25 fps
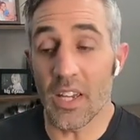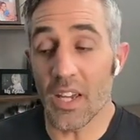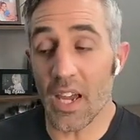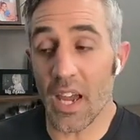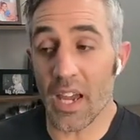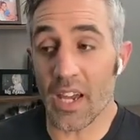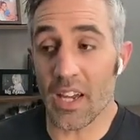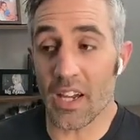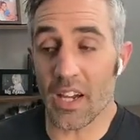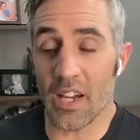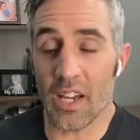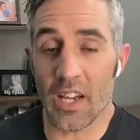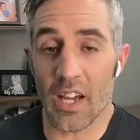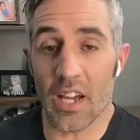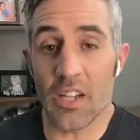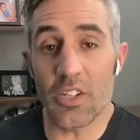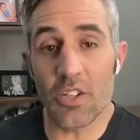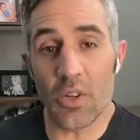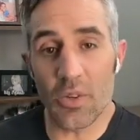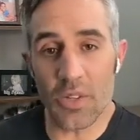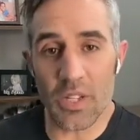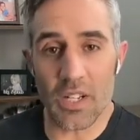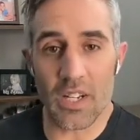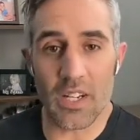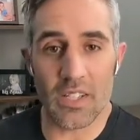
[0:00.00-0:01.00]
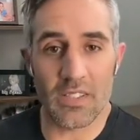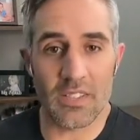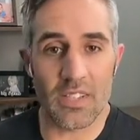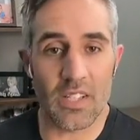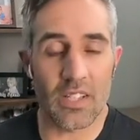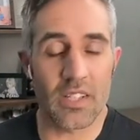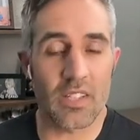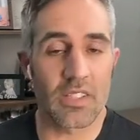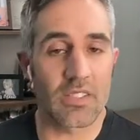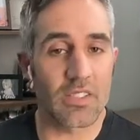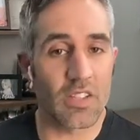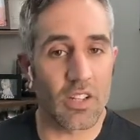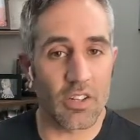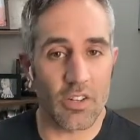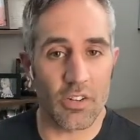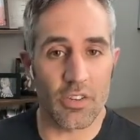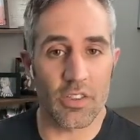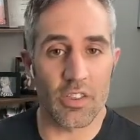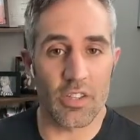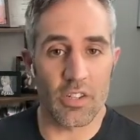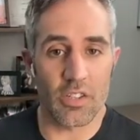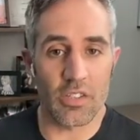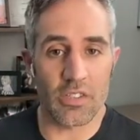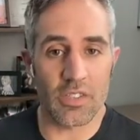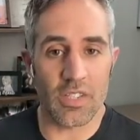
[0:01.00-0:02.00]
hey, I, I, know that I said this on our
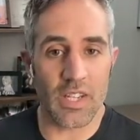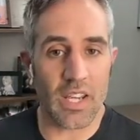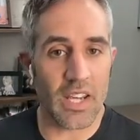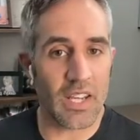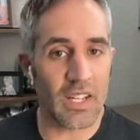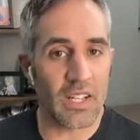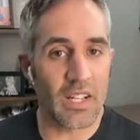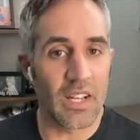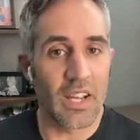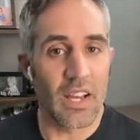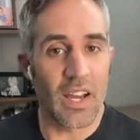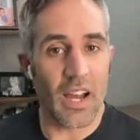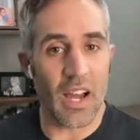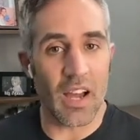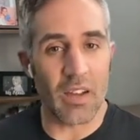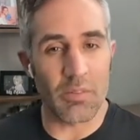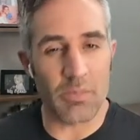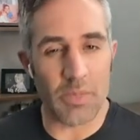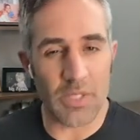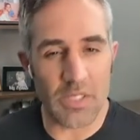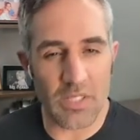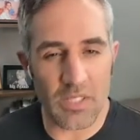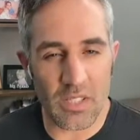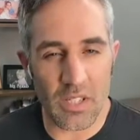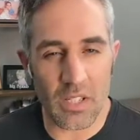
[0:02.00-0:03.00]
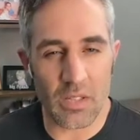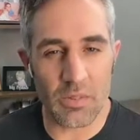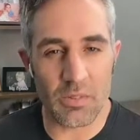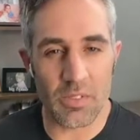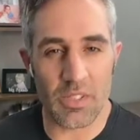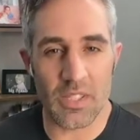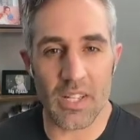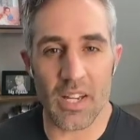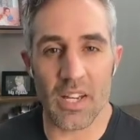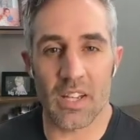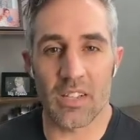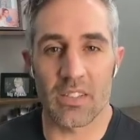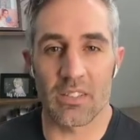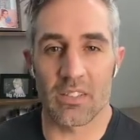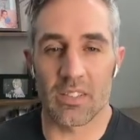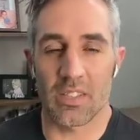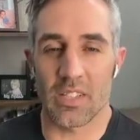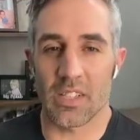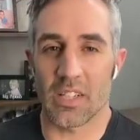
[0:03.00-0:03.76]
third date. I've been sitting with that.